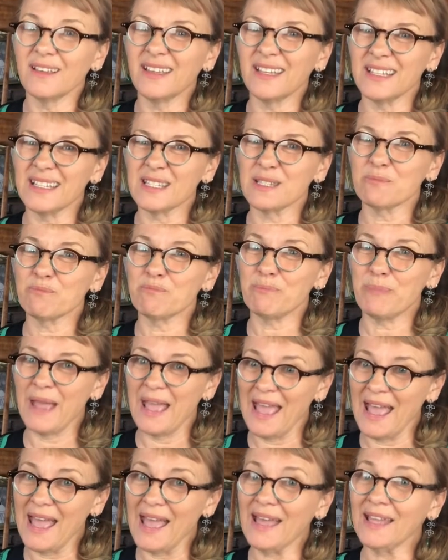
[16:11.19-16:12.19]
is
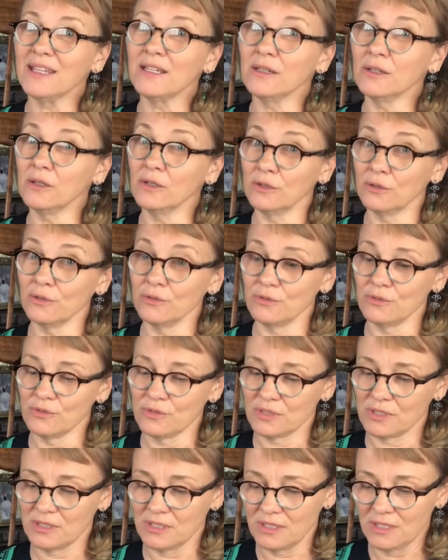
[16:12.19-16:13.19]
bad
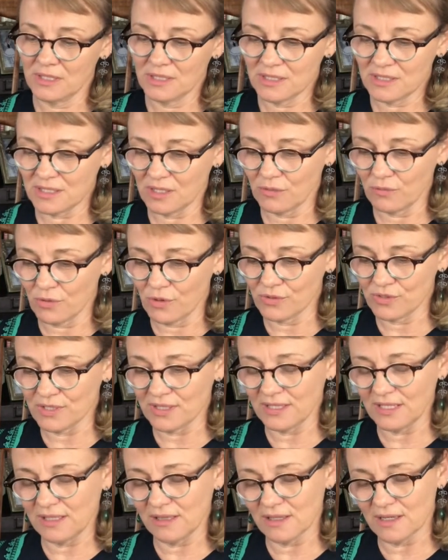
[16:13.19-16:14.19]
news, said
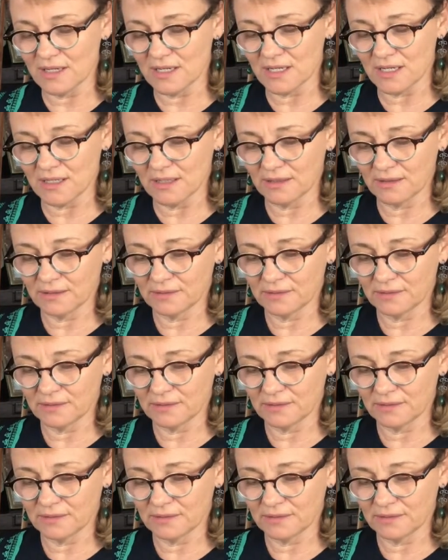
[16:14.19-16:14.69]
Rosalie Clark.